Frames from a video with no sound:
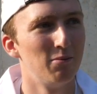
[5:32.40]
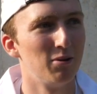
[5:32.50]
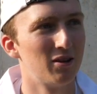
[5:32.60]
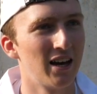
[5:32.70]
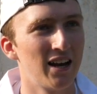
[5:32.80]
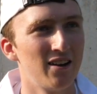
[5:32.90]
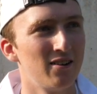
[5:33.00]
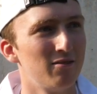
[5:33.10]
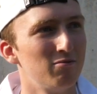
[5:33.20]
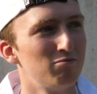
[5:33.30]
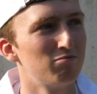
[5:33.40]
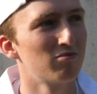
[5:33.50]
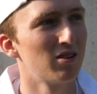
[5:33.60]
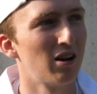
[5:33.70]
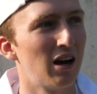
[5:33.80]
But then
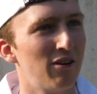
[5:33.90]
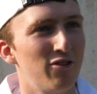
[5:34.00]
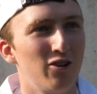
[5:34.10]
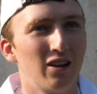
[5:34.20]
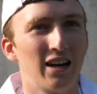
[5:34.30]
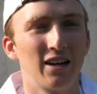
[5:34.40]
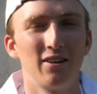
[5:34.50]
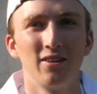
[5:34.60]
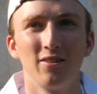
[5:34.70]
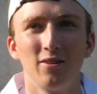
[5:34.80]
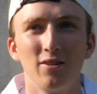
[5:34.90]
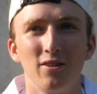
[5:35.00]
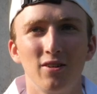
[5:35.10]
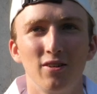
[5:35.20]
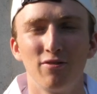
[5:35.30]
I thought like,
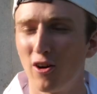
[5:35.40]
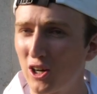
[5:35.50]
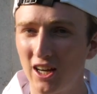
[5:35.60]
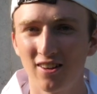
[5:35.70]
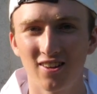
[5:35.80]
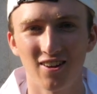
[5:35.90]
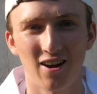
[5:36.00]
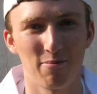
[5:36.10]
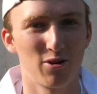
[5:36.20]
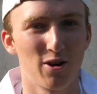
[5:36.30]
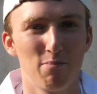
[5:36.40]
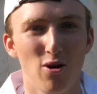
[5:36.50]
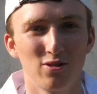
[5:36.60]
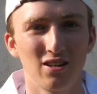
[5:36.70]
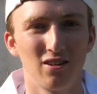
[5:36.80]
fuck it, I'm gonna
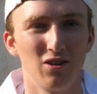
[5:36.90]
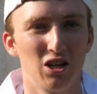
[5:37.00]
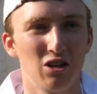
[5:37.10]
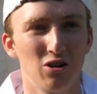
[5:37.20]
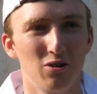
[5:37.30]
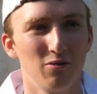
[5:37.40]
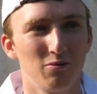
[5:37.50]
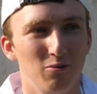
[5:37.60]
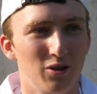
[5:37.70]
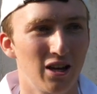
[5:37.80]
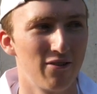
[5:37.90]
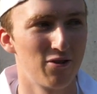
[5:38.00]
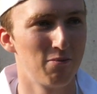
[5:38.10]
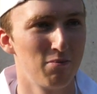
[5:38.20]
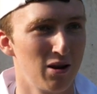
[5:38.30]
post that video,
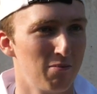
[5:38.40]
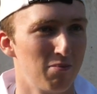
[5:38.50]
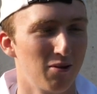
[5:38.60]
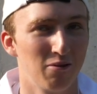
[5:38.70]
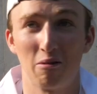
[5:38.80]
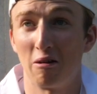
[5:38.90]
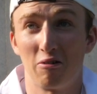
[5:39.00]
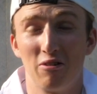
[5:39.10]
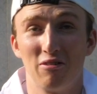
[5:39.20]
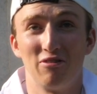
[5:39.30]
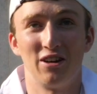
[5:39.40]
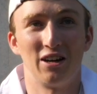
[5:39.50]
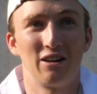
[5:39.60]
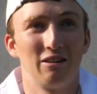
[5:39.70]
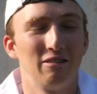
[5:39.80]
whatever people are gonna
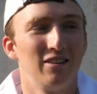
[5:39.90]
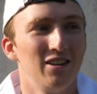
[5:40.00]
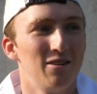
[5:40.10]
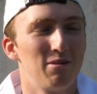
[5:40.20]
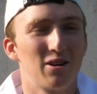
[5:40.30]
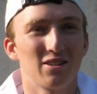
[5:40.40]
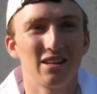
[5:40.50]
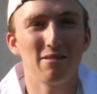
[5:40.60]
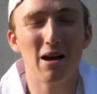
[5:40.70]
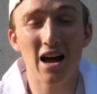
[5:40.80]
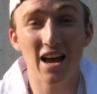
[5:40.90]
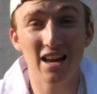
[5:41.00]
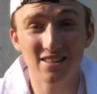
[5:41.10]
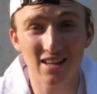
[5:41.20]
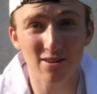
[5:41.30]
think. Because
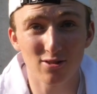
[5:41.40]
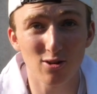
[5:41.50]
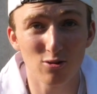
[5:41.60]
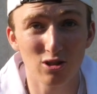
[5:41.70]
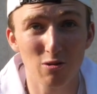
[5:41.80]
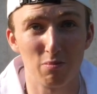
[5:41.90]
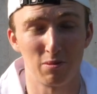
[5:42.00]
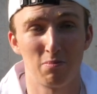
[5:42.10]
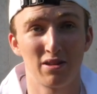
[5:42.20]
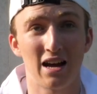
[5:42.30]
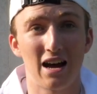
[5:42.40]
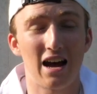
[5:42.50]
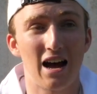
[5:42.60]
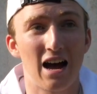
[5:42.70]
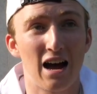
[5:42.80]
it sounds so stupid, but
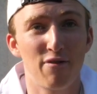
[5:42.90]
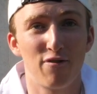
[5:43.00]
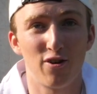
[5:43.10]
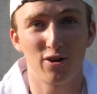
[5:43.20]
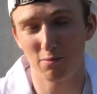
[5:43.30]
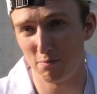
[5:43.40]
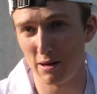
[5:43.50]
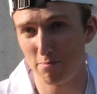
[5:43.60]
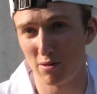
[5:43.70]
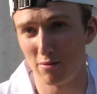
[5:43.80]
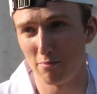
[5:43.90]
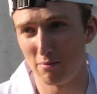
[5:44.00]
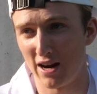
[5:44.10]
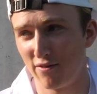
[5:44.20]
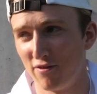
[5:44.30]
I thought people
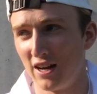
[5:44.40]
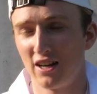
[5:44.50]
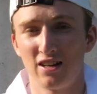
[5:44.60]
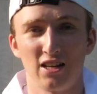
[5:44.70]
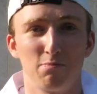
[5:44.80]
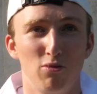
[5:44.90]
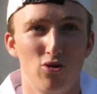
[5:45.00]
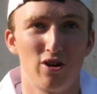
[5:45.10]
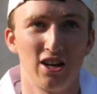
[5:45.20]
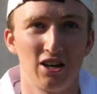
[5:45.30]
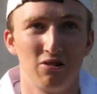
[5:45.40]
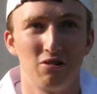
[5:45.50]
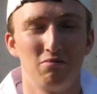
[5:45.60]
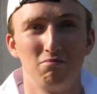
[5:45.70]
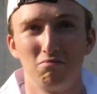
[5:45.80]
might think that's boring, or